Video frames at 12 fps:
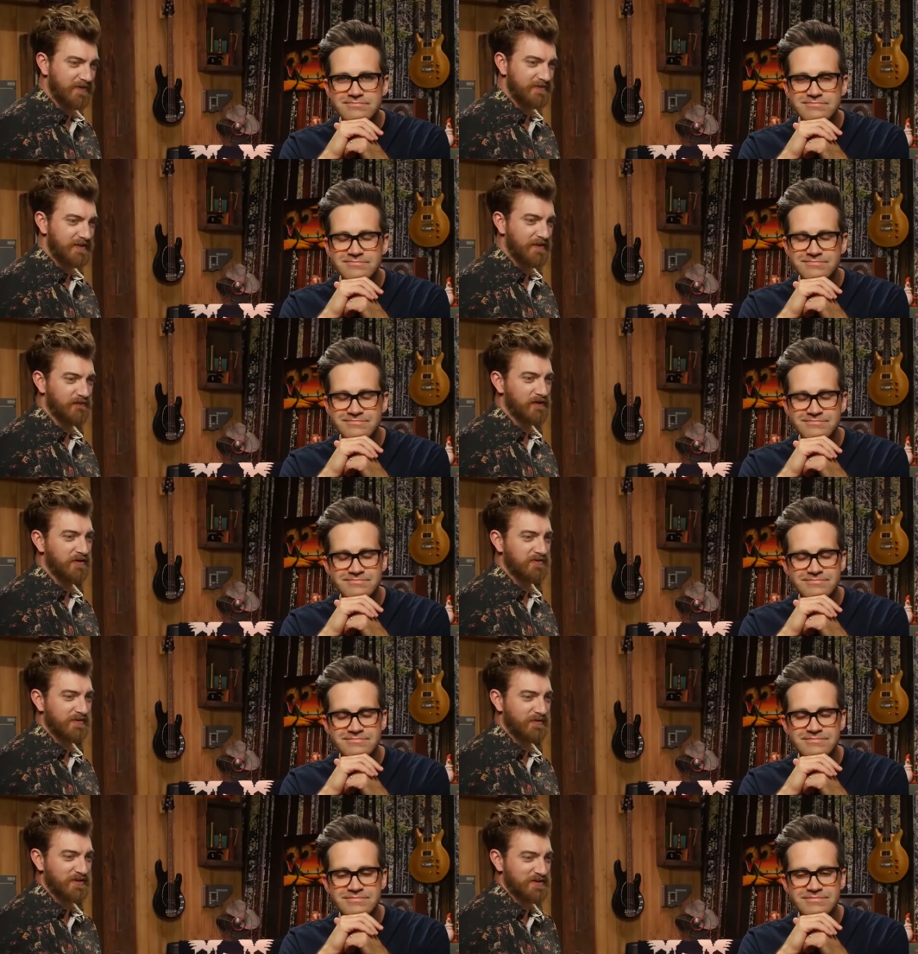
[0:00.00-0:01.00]
Speaker 1: he doesn't need to
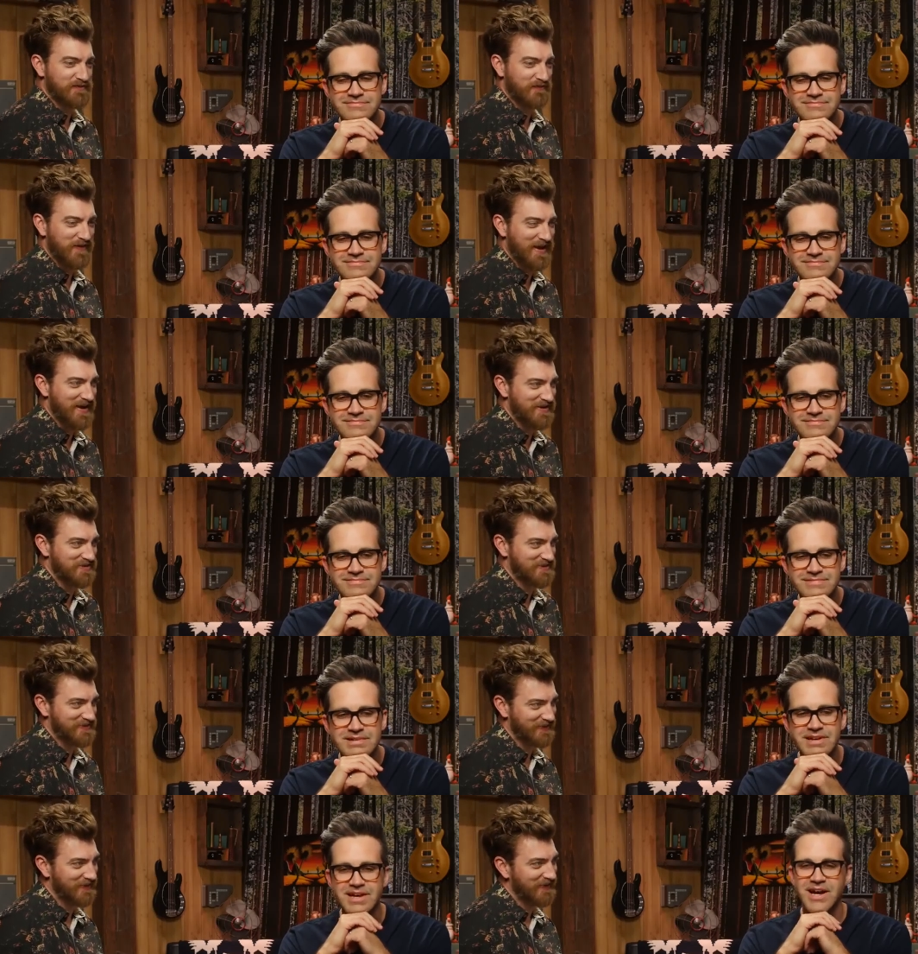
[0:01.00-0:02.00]
flaunt it with his
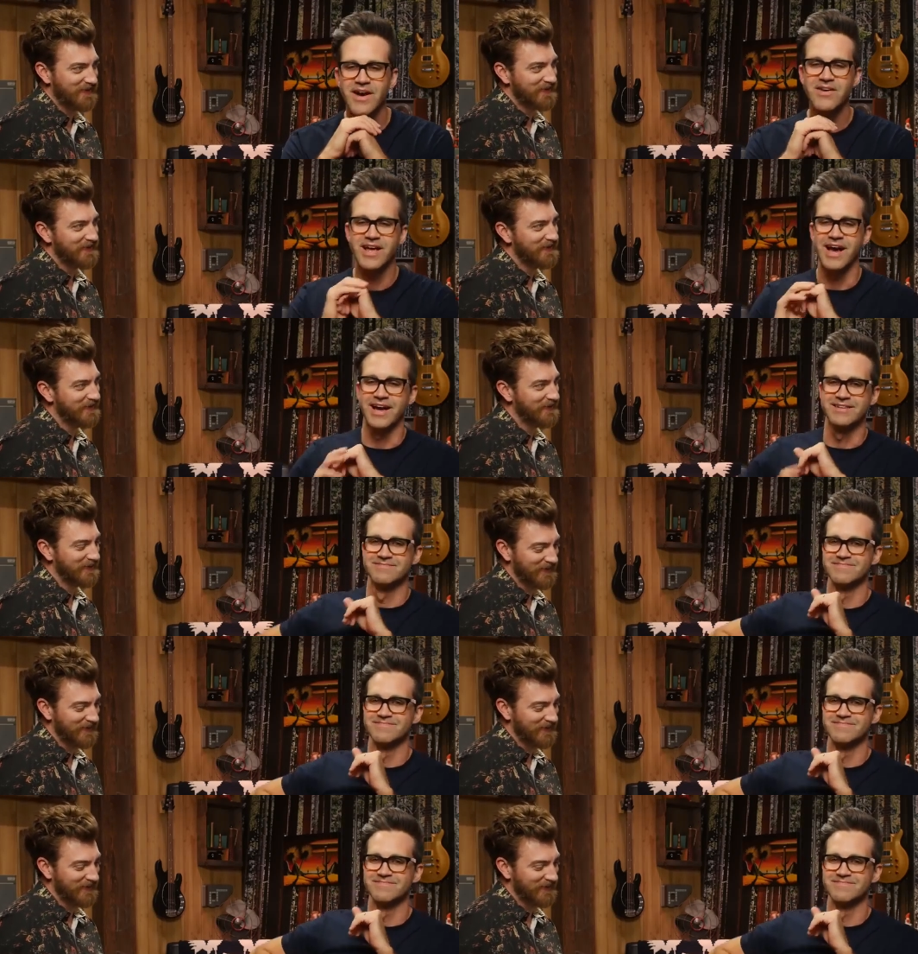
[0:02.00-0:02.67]
face. Okay.